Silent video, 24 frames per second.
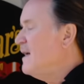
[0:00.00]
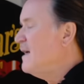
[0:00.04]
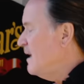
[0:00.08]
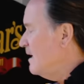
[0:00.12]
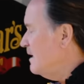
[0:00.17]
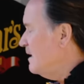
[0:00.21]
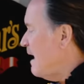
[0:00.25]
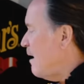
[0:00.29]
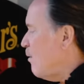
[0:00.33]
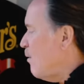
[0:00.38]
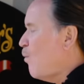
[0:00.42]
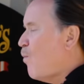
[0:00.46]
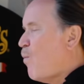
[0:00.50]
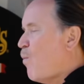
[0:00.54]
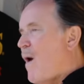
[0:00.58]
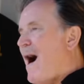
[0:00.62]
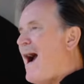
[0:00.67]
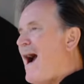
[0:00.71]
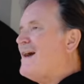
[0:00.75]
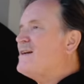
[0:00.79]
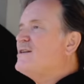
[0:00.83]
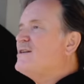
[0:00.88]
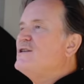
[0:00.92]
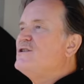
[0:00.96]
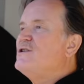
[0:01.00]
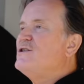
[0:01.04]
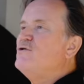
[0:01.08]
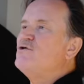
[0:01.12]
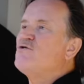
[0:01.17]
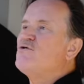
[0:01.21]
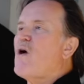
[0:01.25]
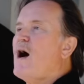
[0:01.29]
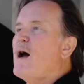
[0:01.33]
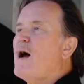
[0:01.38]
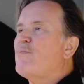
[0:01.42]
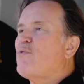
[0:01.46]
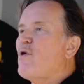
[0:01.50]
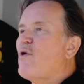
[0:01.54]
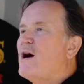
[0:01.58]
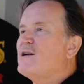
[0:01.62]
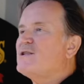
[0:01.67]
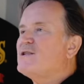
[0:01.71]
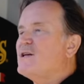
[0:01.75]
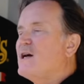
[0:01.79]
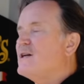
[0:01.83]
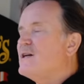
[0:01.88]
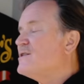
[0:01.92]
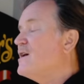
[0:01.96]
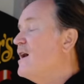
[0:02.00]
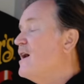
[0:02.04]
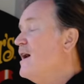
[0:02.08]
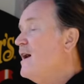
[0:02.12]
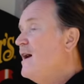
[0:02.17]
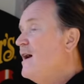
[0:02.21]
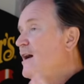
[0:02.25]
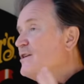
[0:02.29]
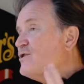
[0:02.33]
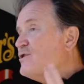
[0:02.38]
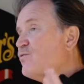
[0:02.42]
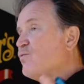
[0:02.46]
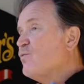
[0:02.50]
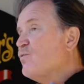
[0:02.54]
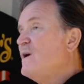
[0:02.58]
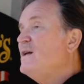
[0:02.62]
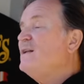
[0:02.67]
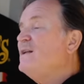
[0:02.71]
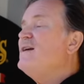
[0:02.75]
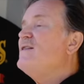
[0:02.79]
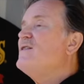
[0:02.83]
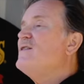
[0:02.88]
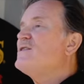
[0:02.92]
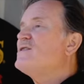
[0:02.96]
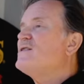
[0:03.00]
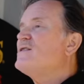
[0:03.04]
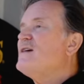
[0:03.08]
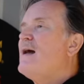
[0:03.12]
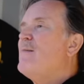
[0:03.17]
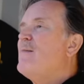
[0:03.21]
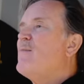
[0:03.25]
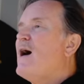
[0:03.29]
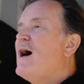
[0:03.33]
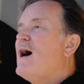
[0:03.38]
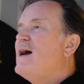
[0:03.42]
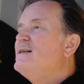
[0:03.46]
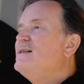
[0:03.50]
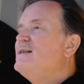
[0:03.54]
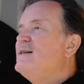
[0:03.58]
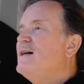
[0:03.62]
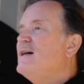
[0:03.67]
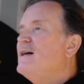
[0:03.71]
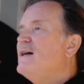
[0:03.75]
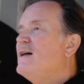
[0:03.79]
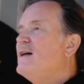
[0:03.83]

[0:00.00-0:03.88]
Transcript: in that waxes you dry process. It's really the same idea